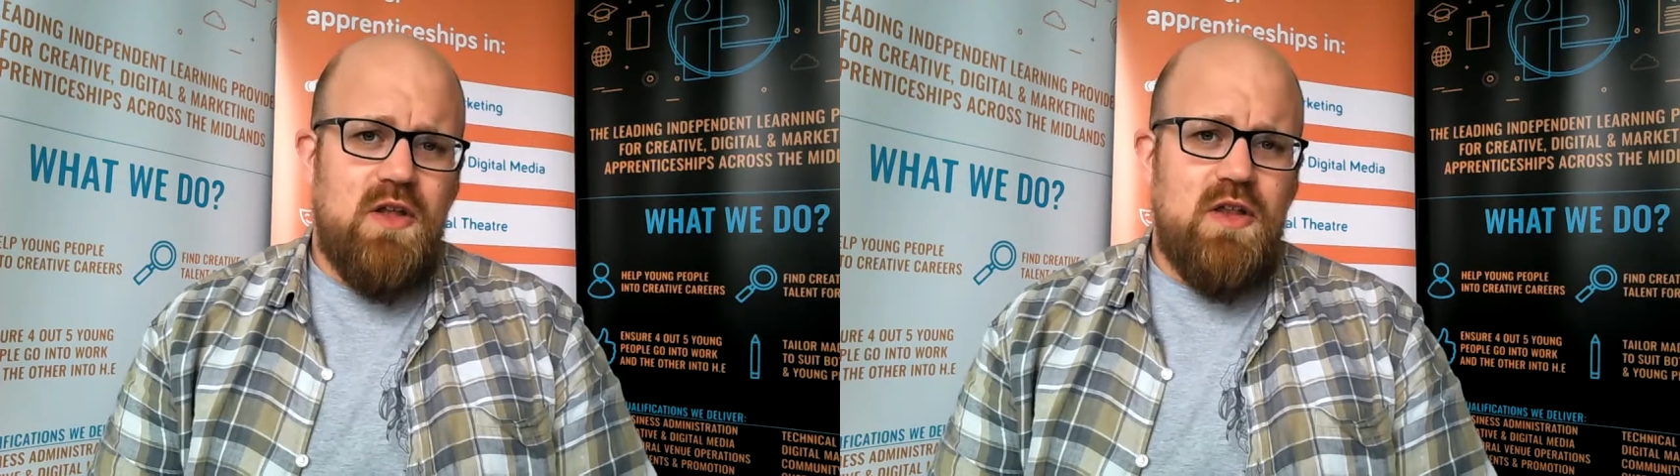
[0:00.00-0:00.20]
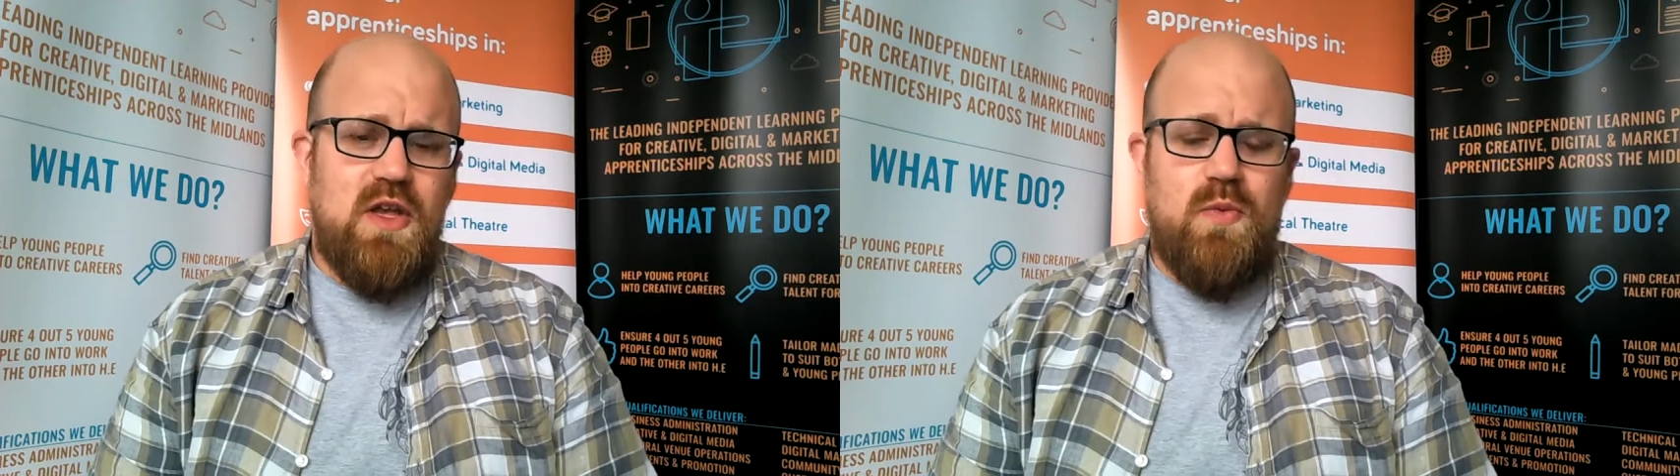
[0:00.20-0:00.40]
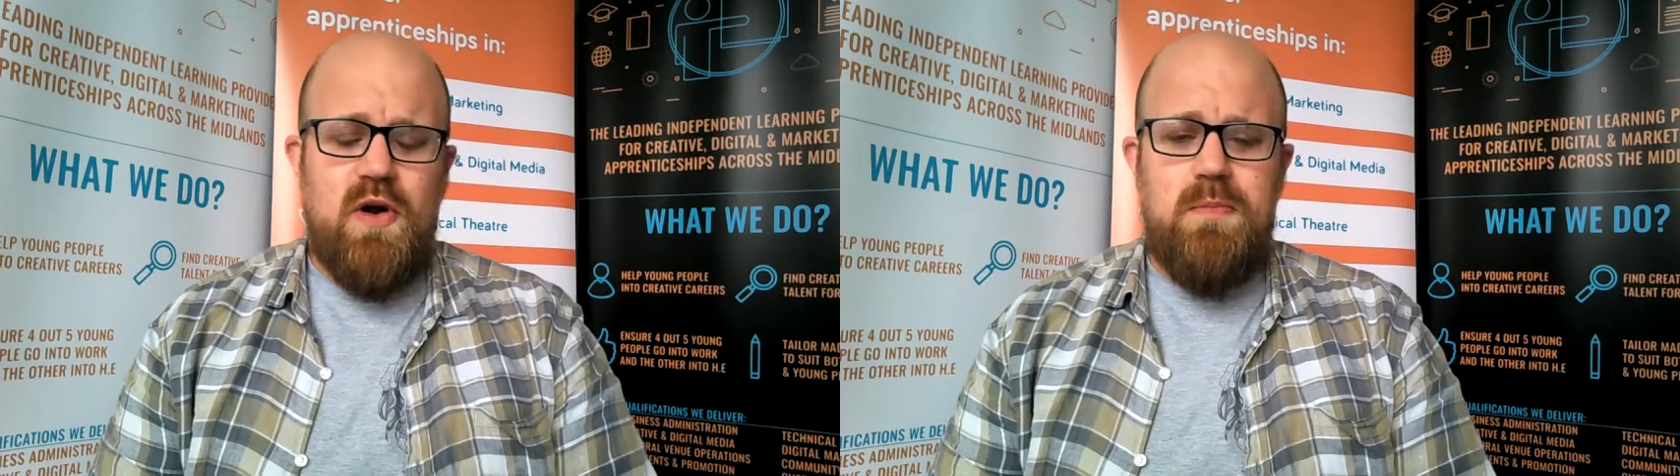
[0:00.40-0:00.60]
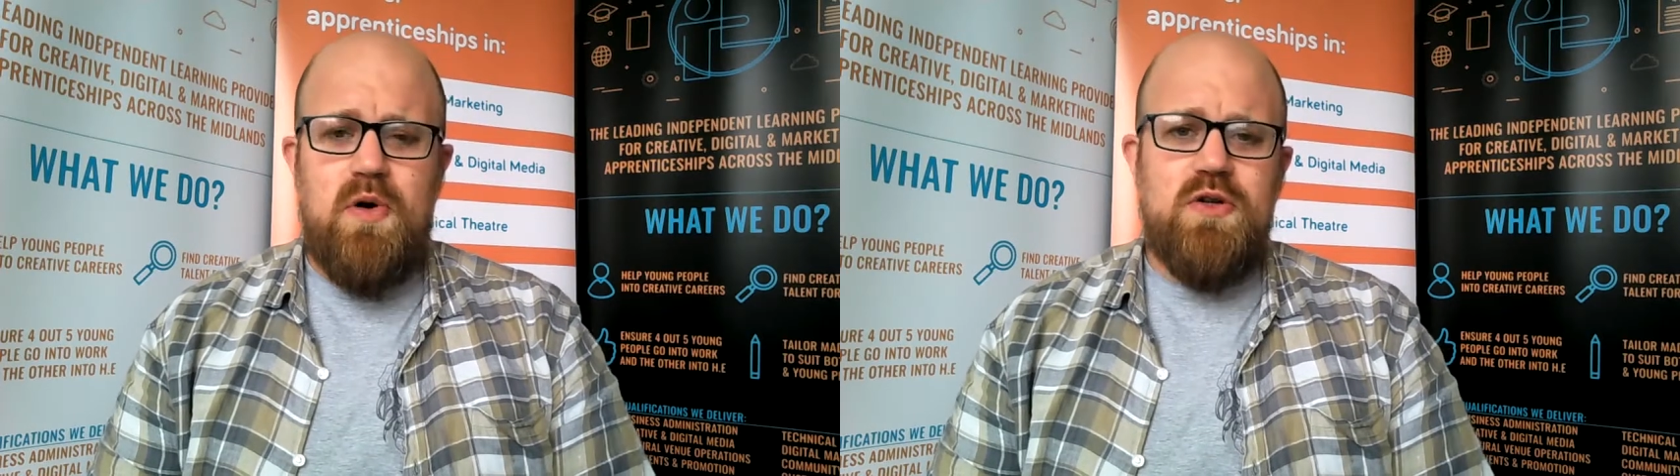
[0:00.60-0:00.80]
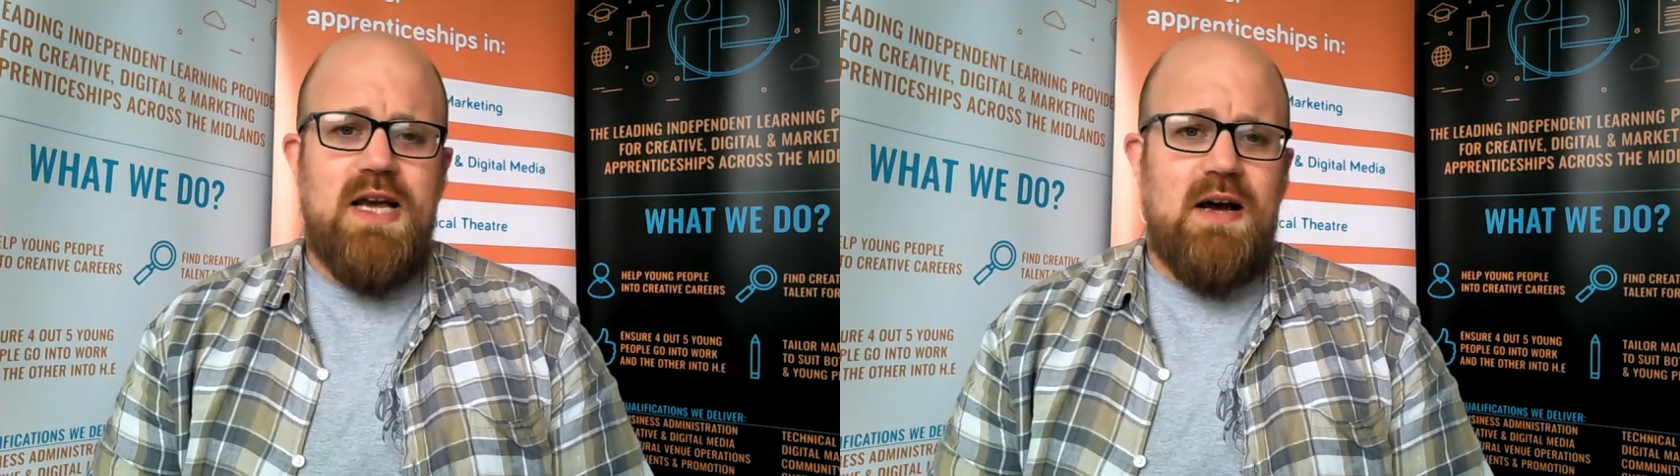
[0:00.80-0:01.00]
that you want to
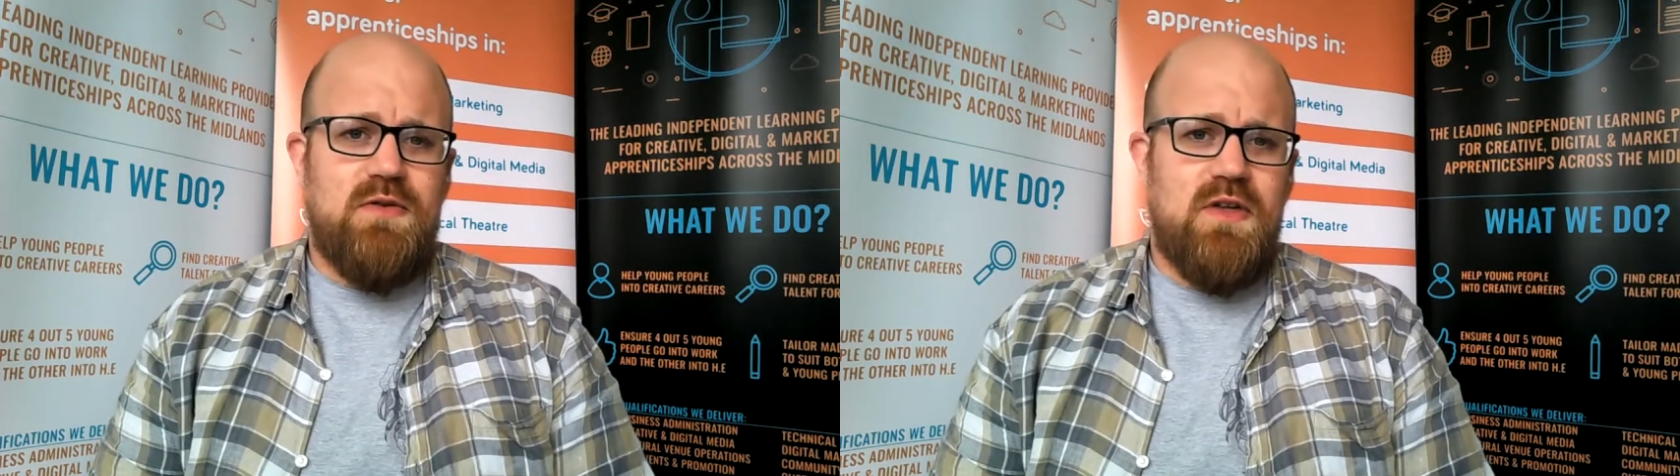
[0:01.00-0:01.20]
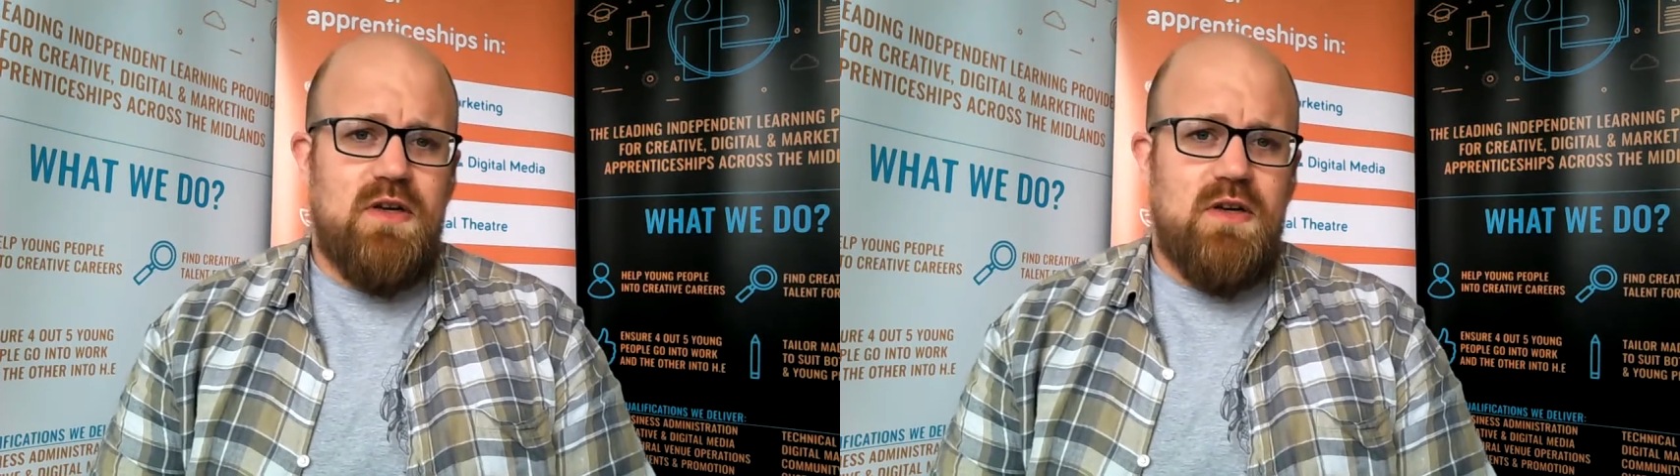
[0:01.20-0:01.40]
put out.